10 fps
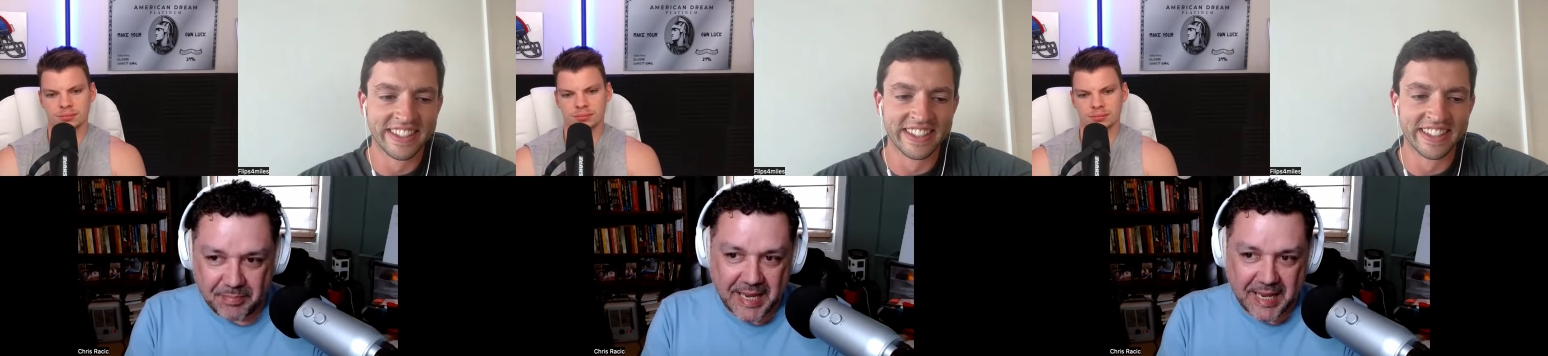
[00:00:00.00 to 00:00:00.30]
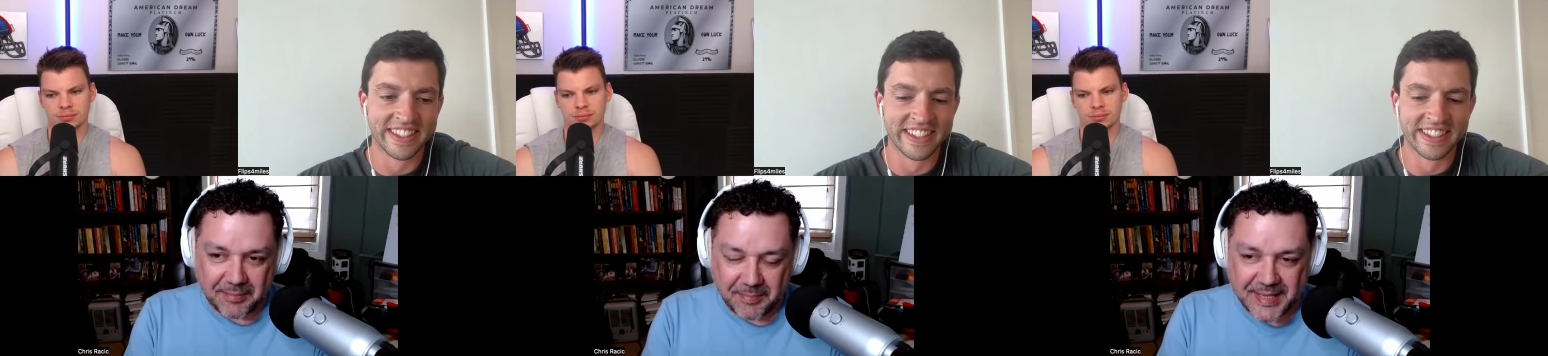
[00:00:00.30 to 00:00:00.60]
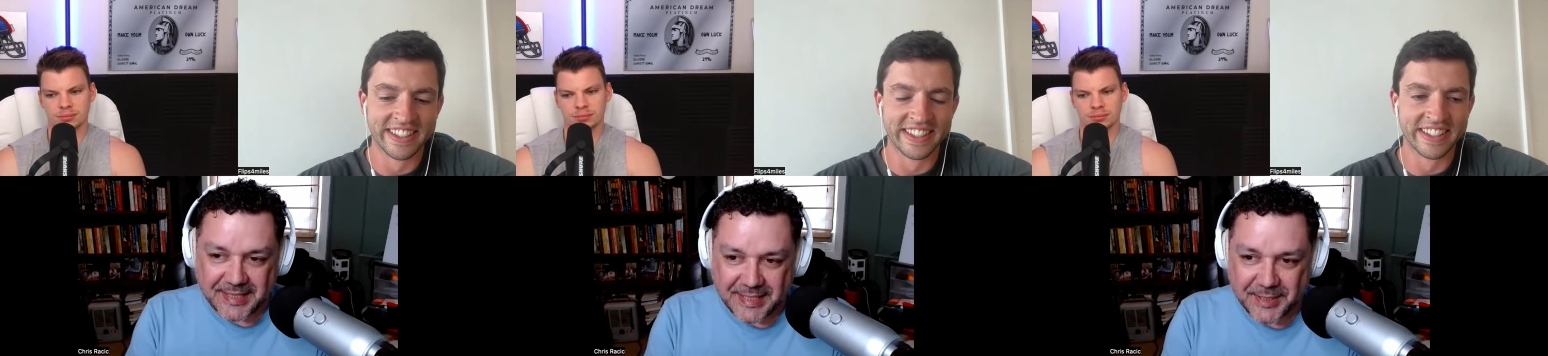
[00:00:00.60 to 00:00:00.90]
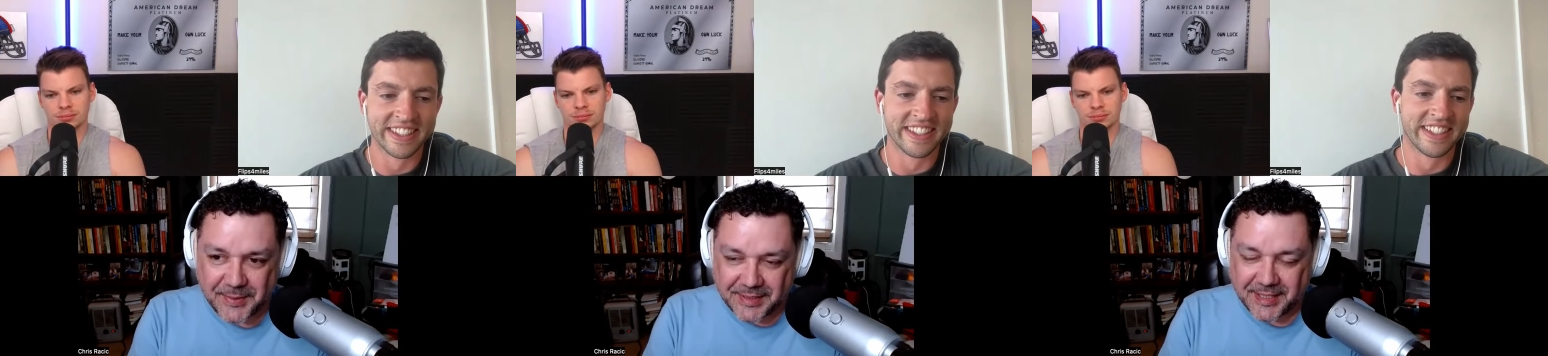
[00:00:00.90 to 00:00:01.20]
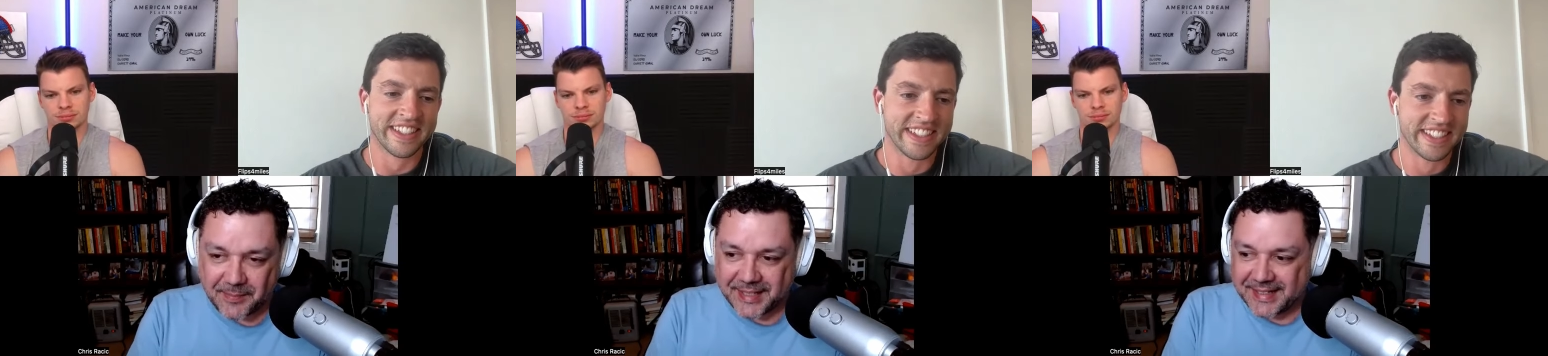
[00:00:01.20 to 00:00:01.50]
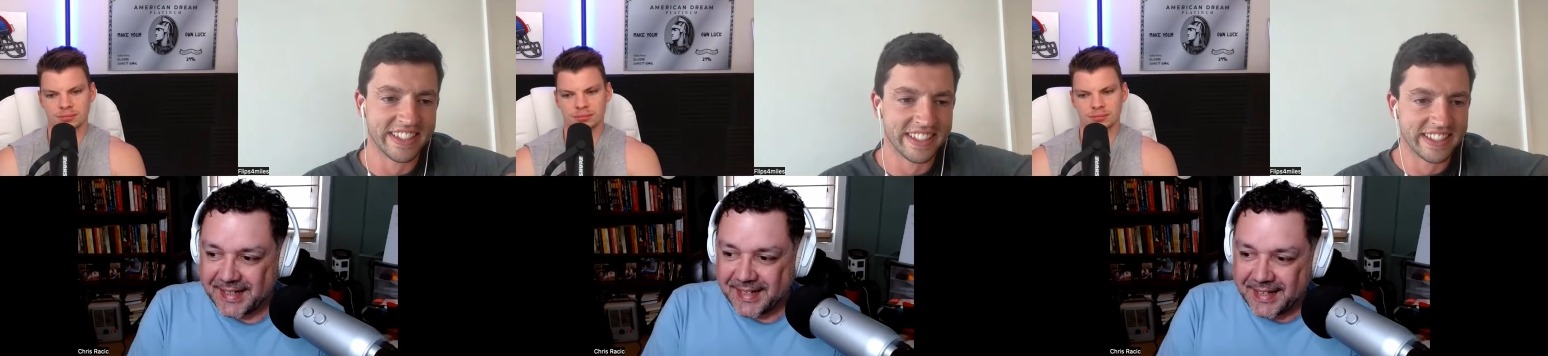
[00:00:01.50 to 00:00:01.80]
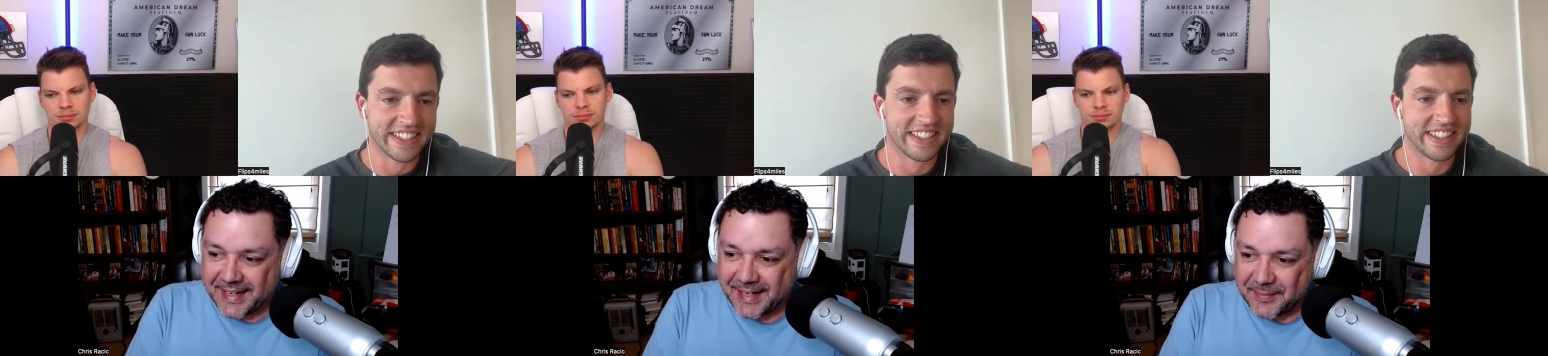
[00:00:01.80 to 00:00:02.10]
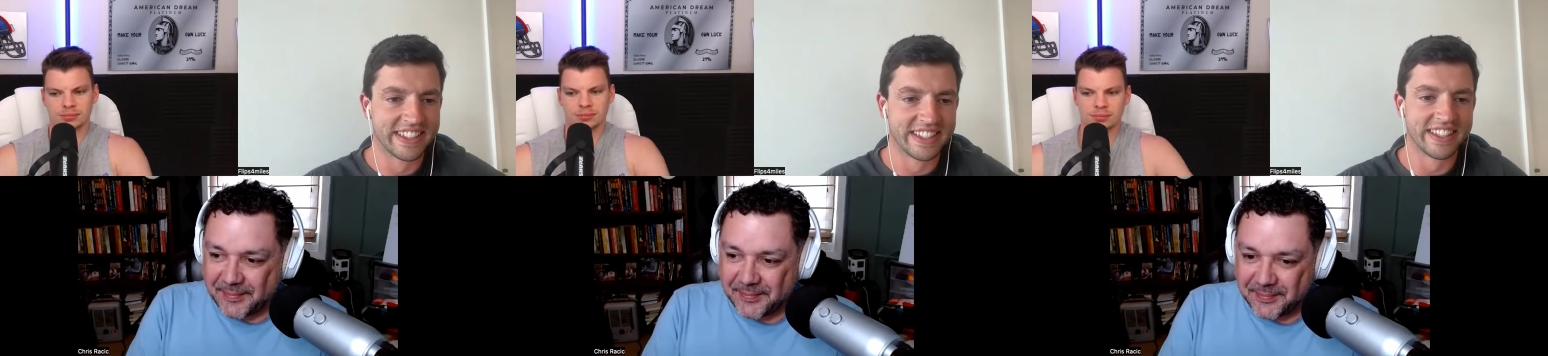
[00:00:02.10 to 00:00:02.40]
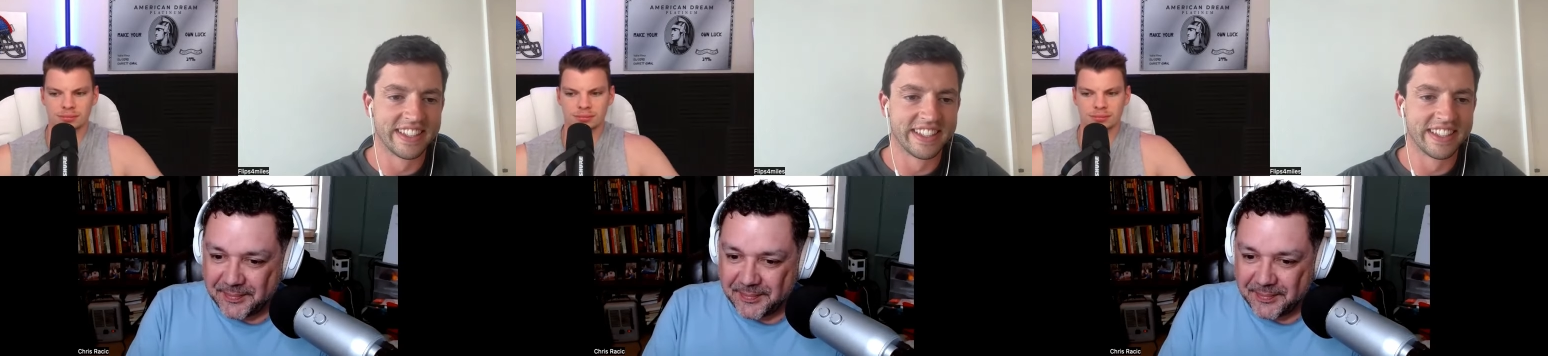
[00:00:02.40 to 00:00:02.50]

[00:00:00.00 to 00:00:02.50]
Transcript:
Speaker 1: being busy doing something, um,